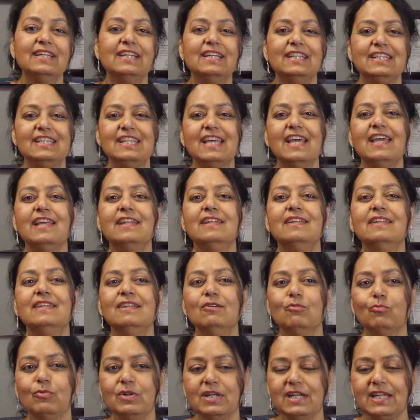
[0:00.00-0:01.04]

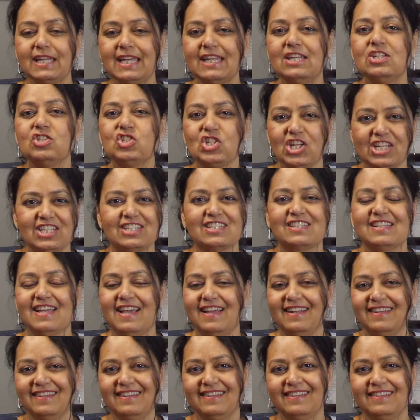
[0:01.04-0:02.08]
then we can change
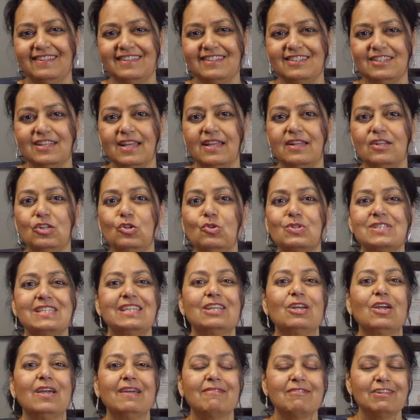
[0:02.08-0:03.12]
that. So, and
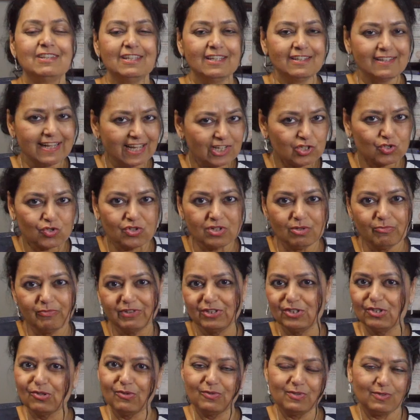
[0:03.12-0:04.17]
using everything natural,
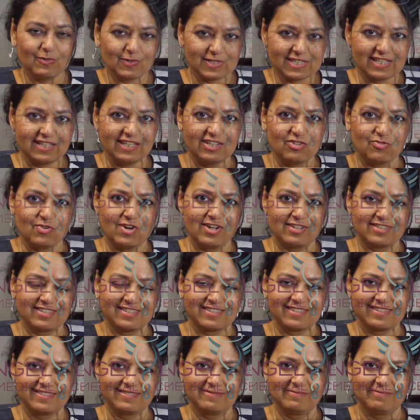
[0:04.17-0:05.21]
we don't use any
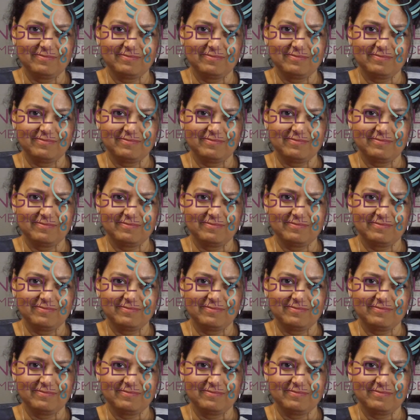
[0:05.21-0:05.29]
drugs.